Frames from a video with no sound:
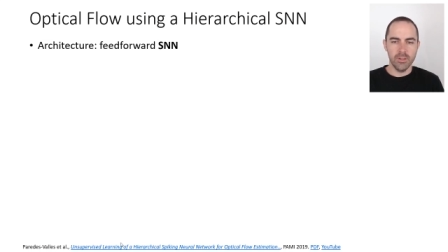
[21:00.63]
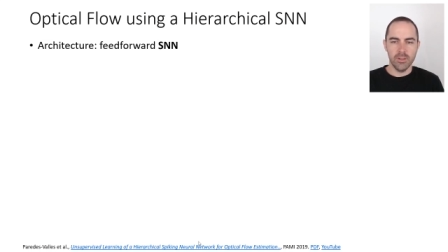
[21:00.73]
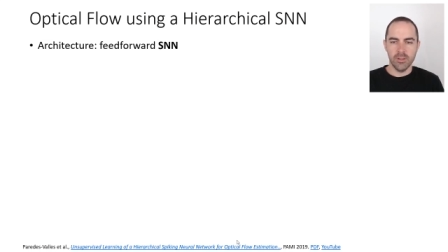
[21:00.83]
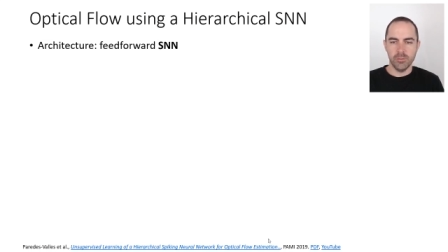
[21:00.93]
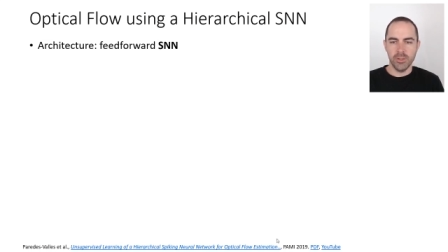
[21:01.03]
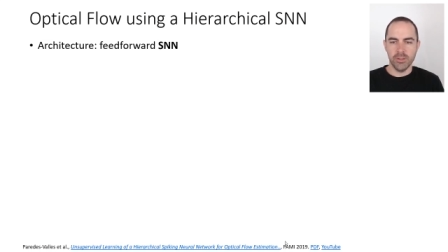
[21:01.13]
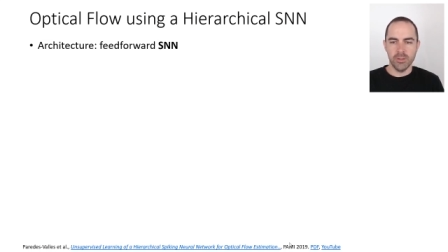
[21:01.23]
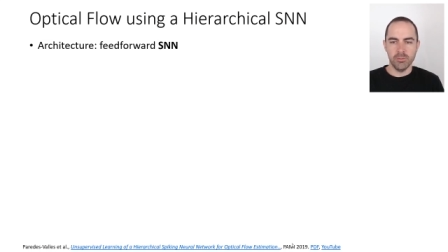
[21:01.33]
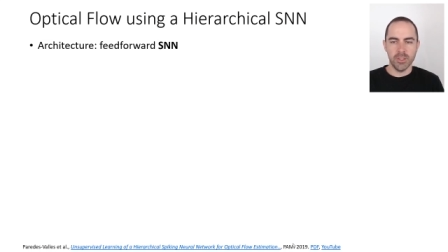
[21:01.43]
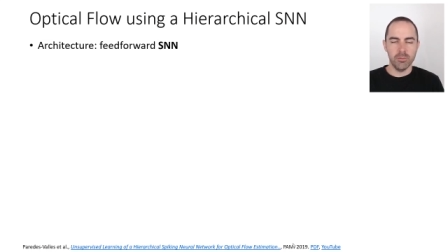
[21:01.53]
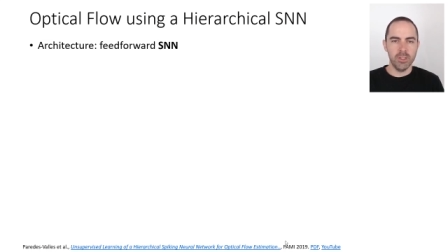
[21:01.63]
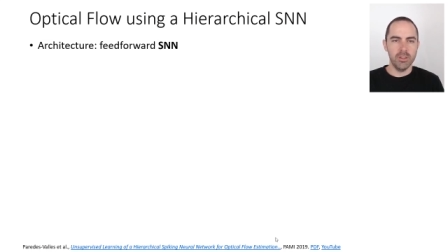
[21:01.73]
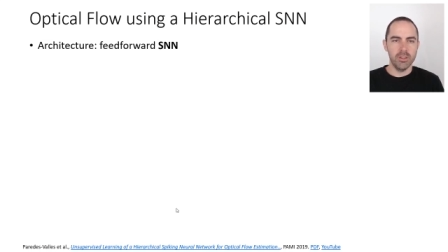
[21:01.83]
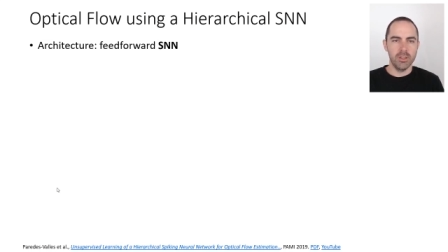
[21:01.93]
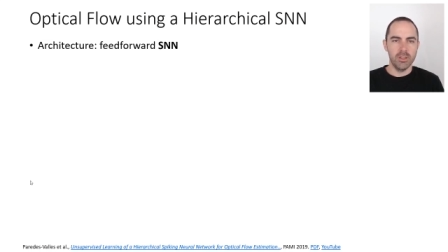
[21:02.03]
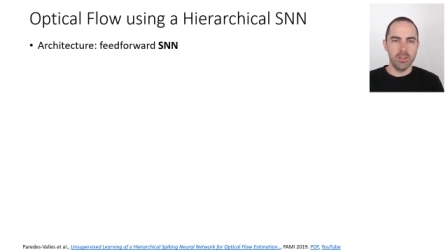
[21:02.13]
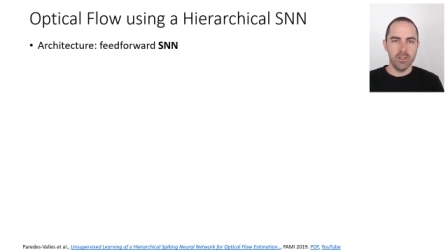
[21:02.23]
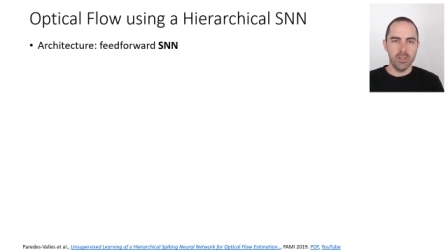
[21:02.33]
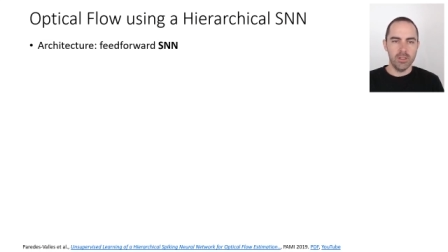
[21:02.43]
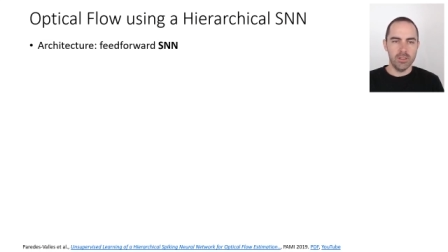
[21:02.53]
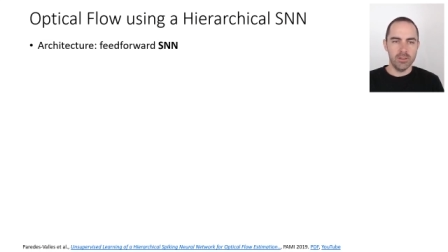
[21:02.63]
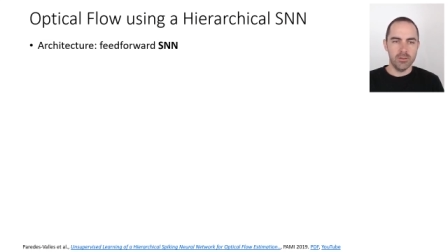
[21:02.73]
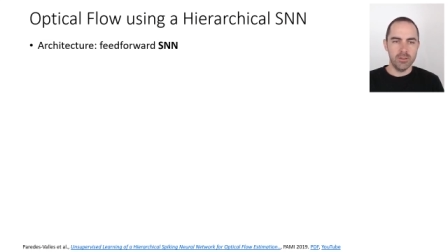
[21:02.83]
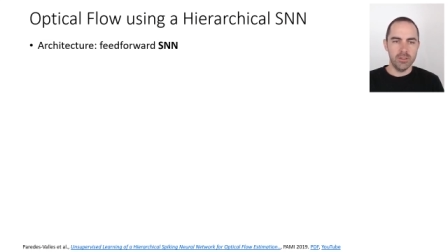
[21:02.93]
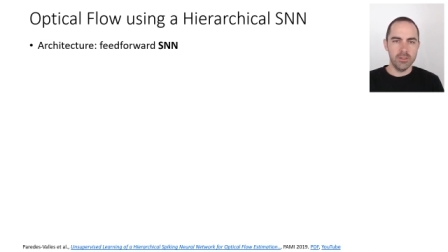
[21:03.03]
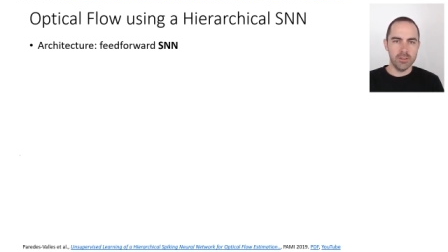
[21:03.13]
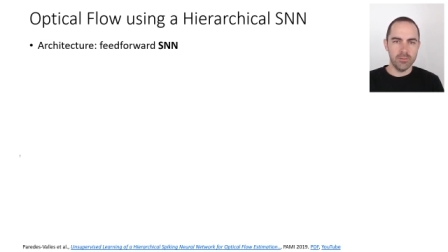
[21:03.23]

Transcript: appeared in PAMI. And uh, this is a